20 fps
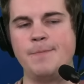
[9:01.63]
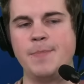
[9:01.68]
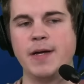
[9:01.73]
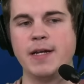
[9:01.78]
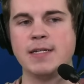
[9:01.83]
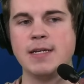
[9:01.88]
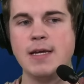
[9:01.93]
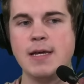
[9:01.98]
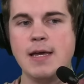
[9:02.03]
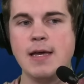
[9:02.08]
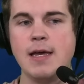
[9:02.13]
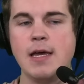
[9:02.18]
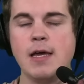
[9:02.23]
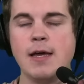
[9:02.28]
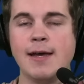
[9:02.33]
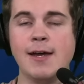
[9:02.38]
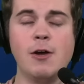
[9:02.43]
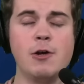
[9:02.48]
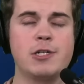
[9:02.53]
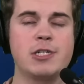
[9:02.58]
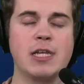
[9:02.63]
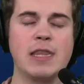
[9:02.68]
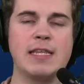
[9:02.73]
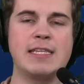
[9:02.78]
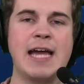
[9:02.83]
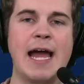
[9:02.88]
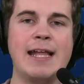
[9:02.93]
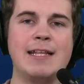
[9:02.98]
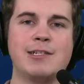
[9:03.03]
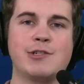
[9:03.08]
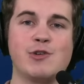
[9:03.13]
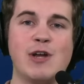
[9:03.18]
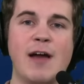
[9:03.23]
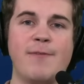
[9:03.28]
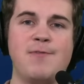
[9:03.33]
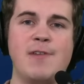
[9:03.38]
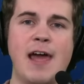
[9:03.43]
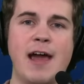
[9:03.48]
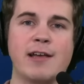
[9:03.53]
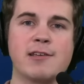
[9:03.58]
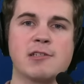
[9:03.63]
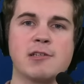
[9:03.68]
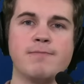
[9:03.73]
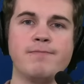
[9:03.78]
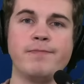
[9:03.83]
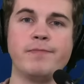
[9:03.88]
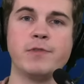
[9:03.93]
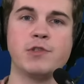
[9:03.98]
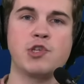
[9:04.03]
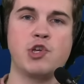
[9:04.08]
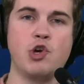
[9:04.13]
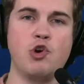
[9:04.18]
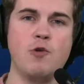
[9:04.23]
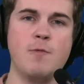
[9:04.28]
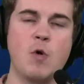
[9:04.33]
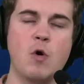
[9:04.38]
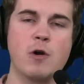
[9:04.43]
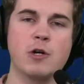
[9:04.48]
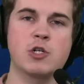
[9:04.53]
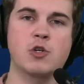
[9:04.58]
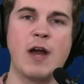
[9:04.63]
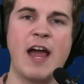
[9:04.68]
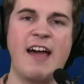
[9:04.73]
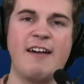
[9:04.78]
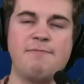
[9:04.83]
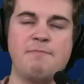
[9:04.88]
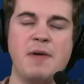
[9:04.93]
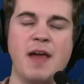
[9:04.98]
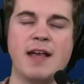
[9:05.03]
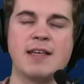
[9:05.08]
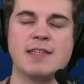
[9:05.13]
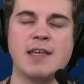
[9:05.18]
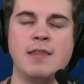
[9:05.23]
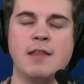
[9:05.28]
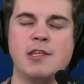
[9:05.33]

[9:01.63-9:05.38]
But who should the Titans draft next? Two more draft picks in the